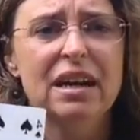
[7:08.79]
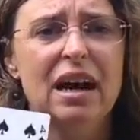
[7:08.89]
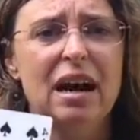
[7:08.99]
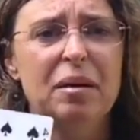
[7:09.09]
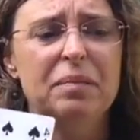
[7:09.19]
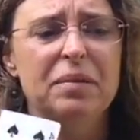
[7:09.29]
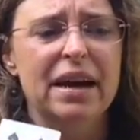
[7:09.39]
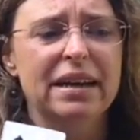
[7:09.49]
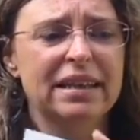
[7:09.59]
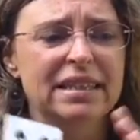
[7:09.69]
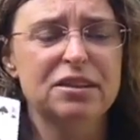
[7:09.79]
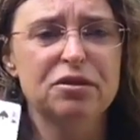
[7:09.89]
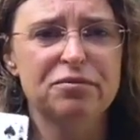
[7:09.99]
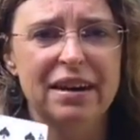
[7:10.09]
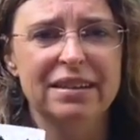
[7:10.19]
And I need
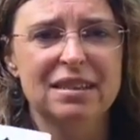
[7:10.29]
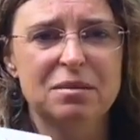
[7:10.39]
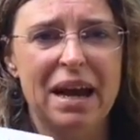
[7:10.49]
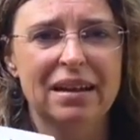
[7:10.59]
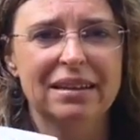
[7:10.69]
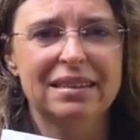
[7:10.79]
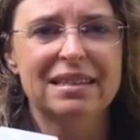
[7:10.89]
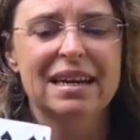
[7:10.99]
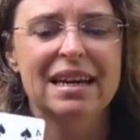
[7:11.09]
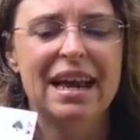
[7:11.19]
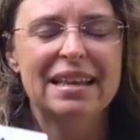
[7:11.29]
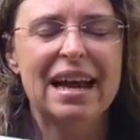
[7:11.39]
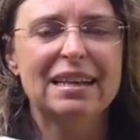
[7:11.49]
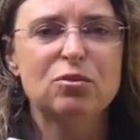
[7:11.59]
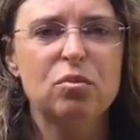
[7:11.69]
to find this balance. And
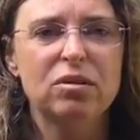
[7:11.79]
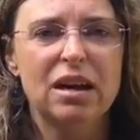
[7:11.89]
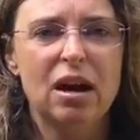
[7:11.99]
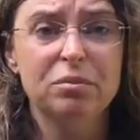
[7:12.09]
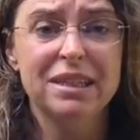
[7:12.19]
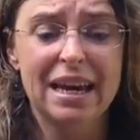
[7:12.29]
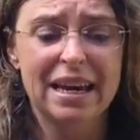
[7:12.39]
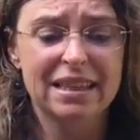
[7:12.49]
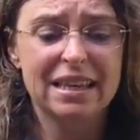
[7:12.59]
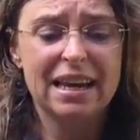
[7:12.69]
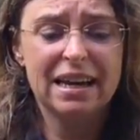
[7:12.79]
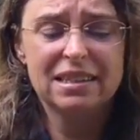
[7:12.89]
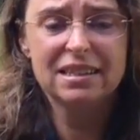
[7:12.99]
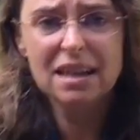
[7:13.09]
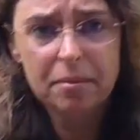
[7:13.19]
that's what will help me take the
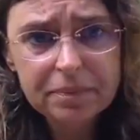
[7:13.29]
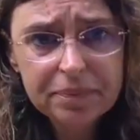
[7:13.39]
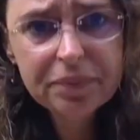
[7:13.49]
next step.